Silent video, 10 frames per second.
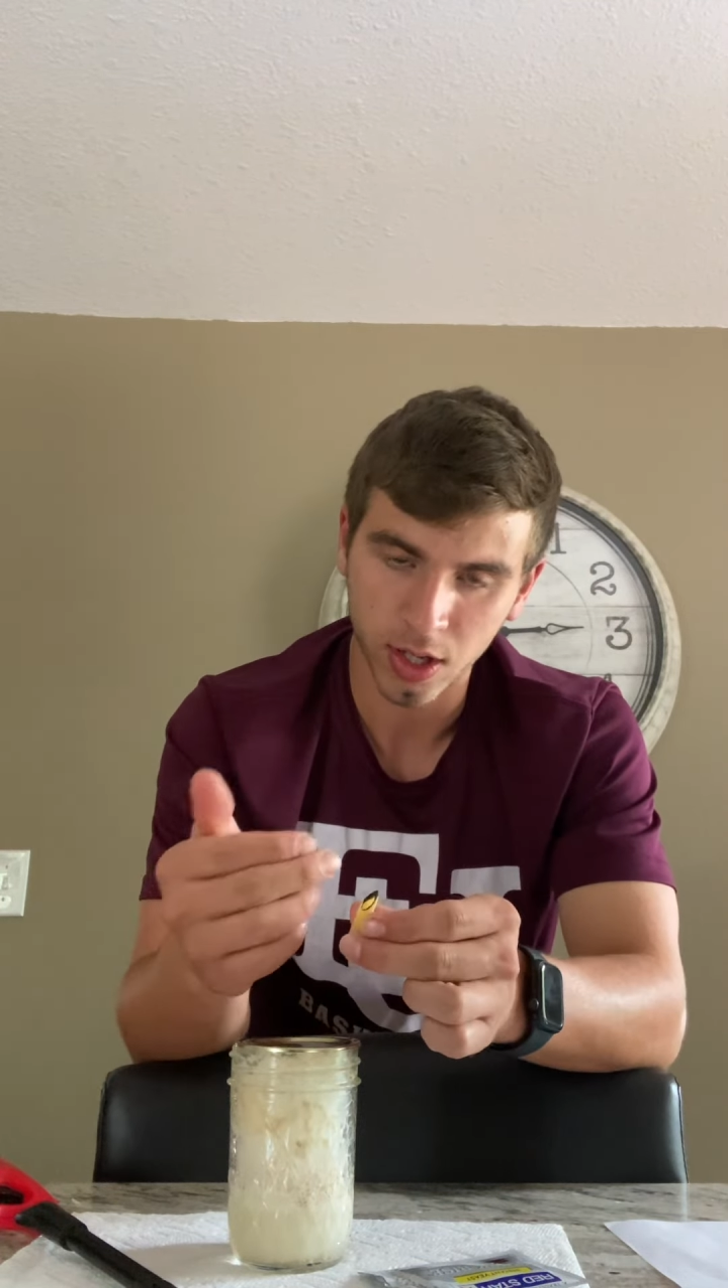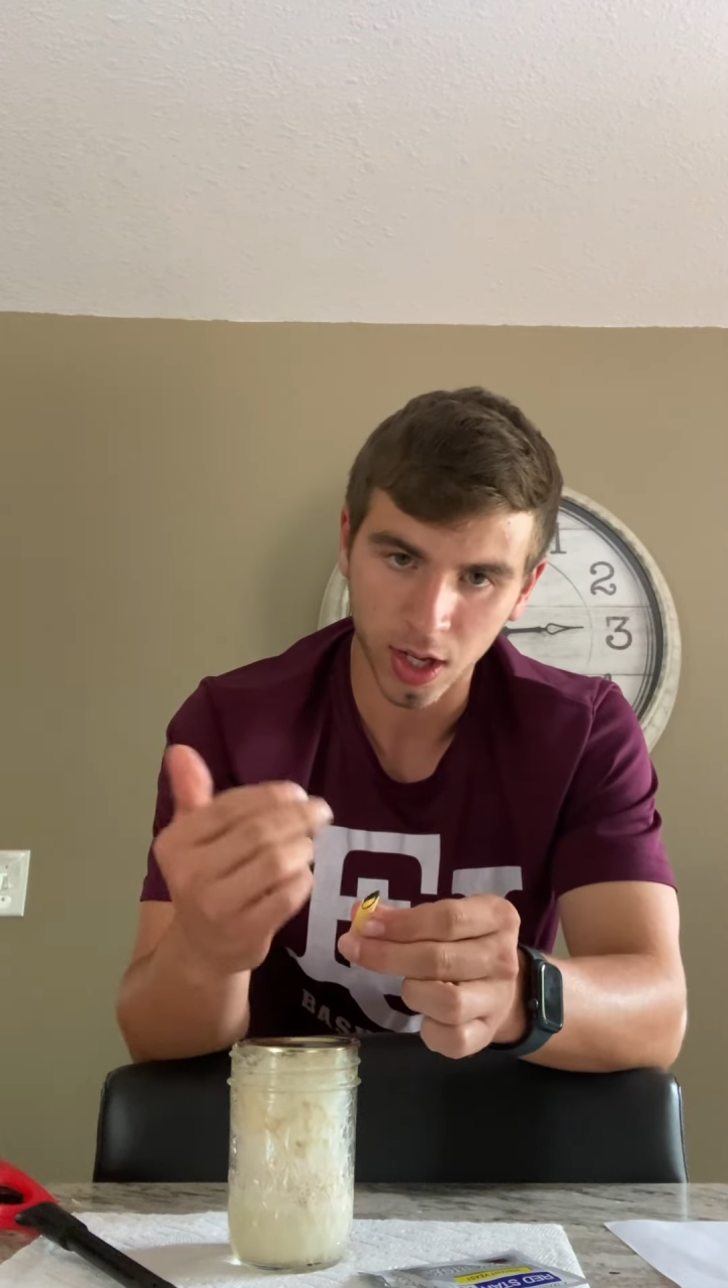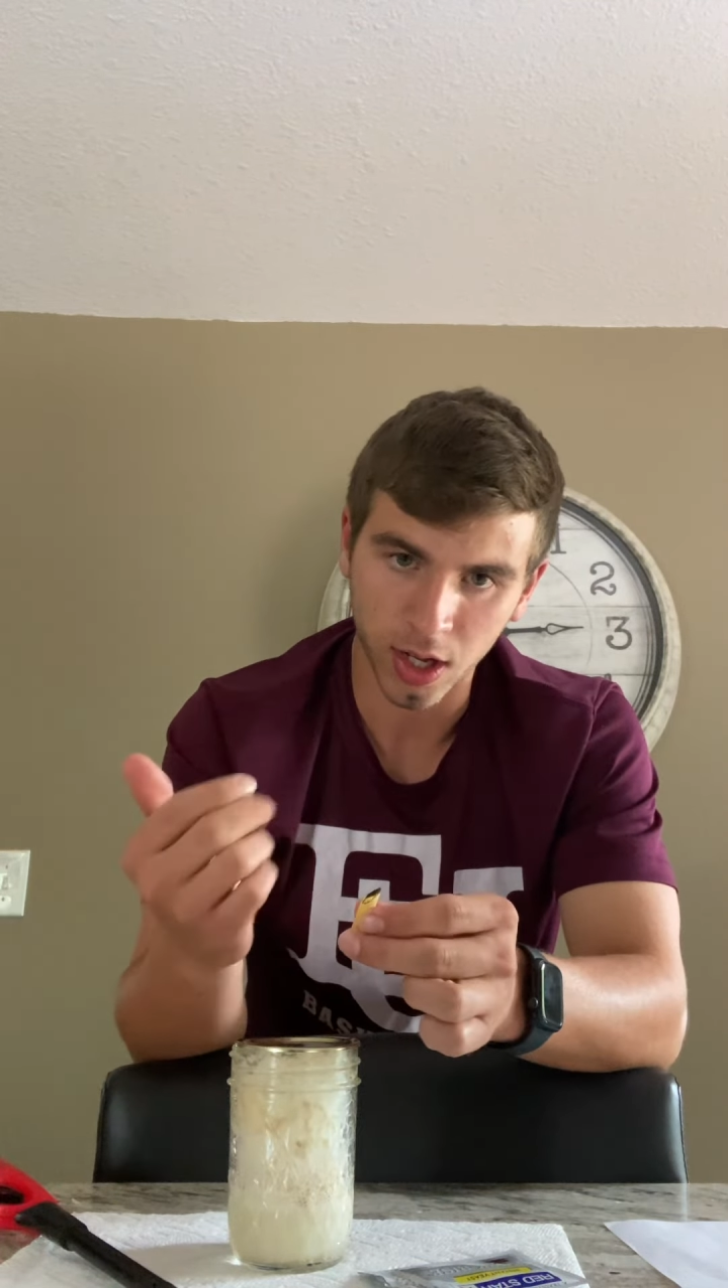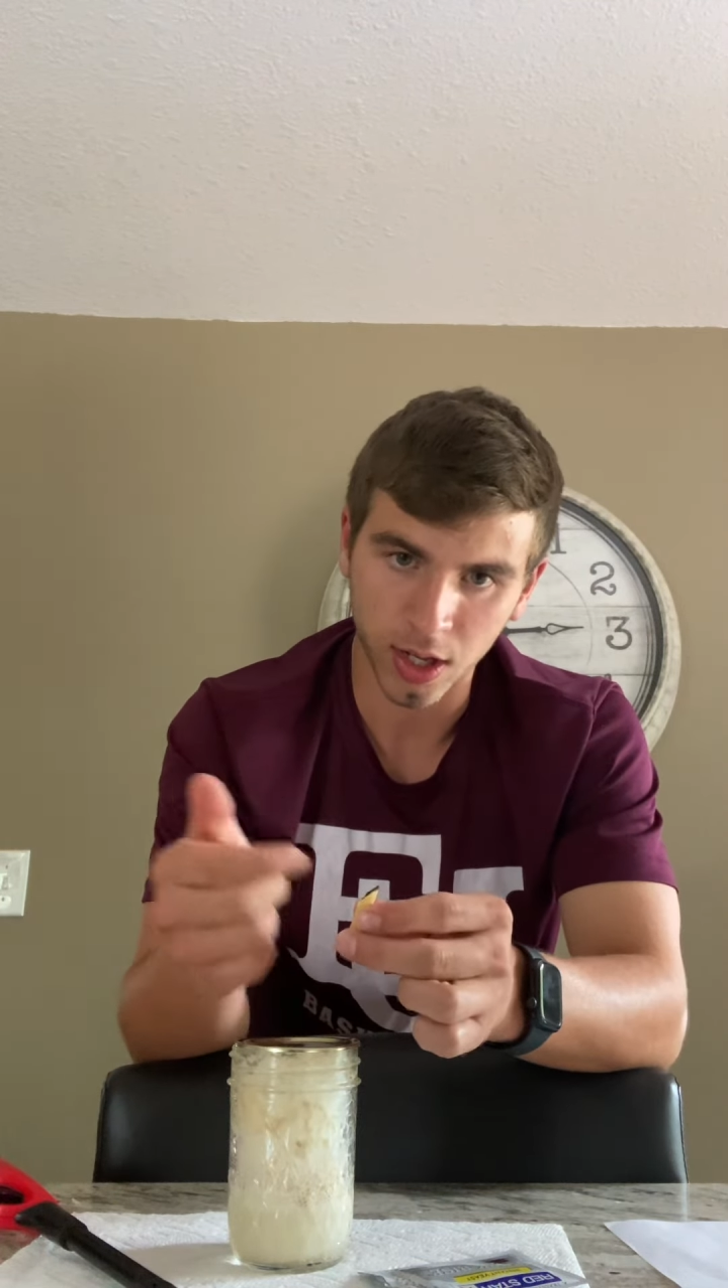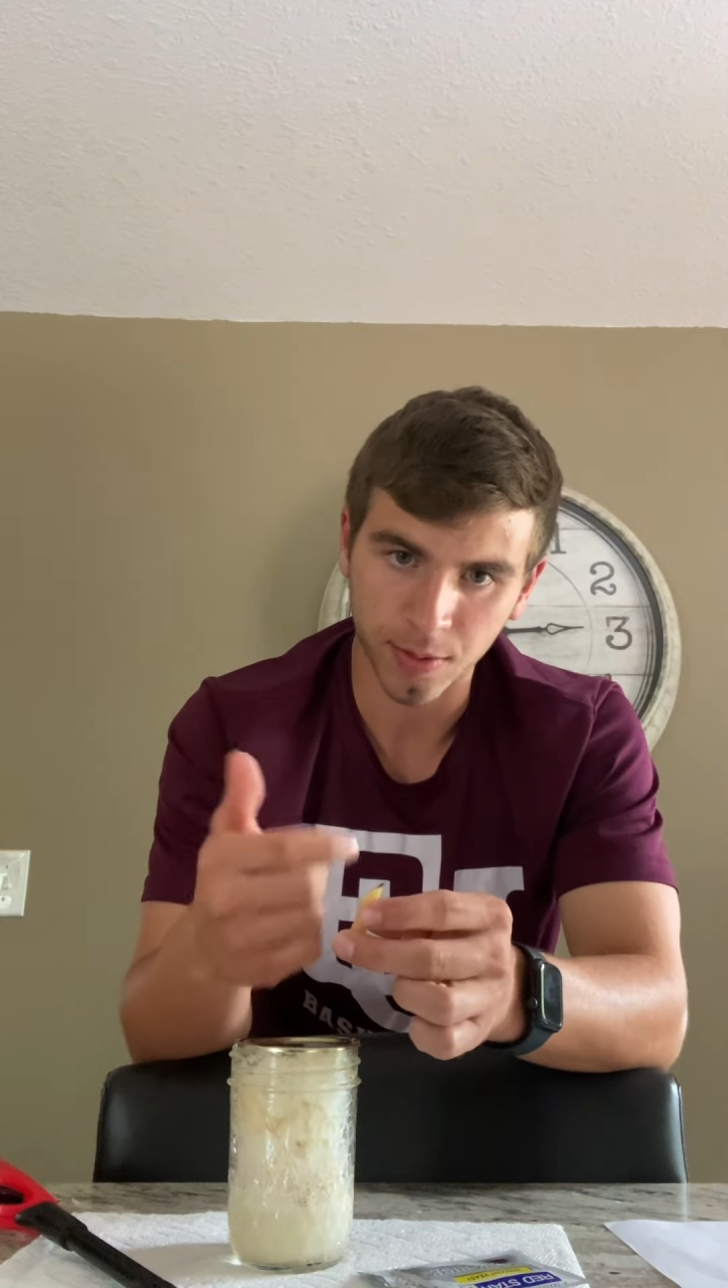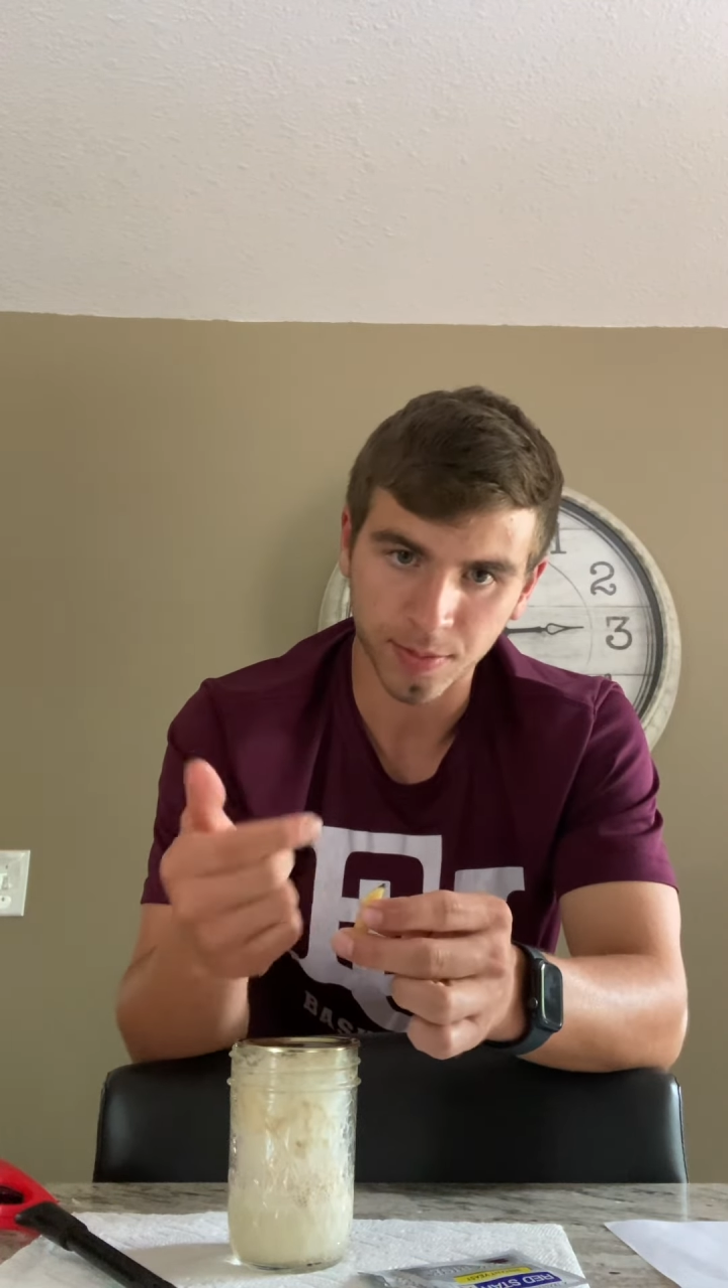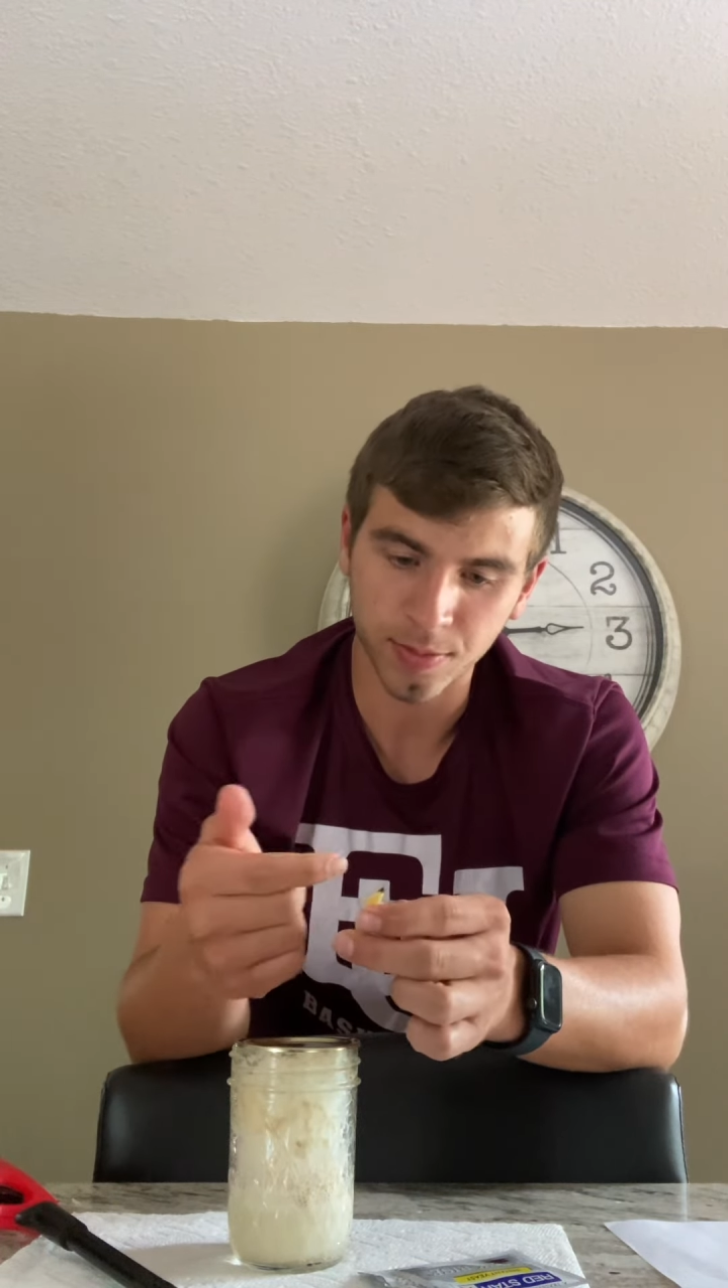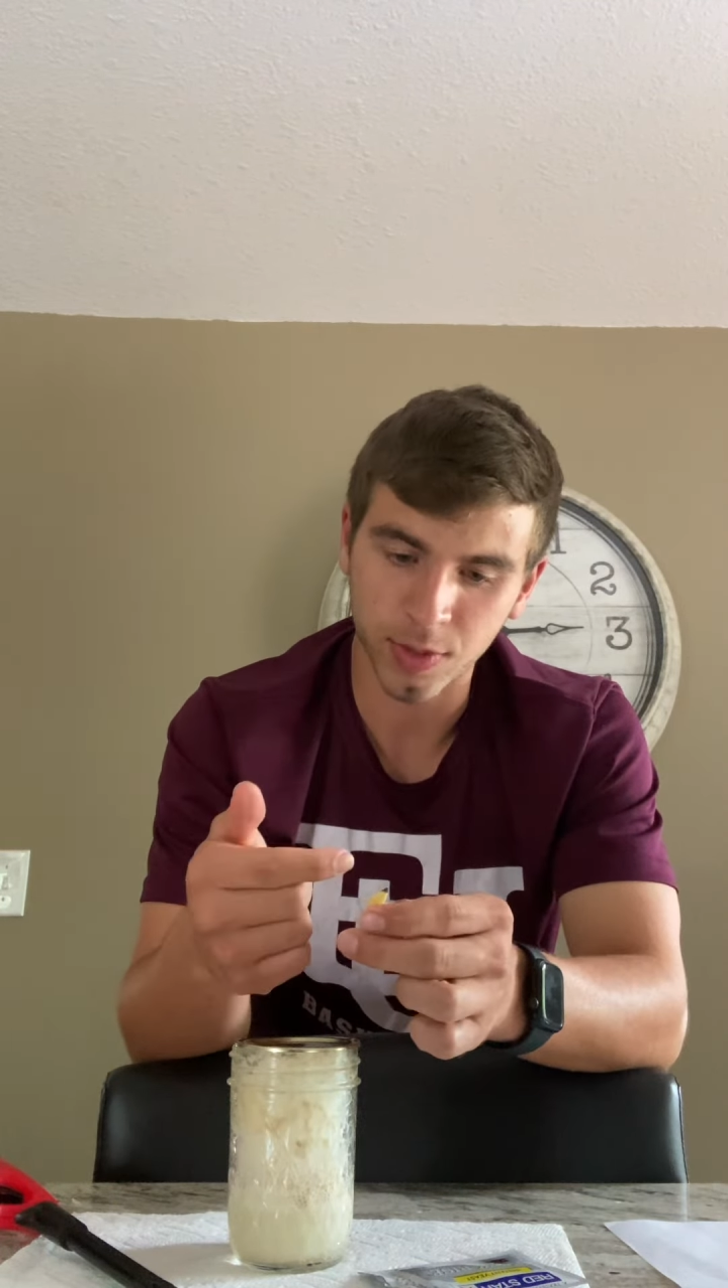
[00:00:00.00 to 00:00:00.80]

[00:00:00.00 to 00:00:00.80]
the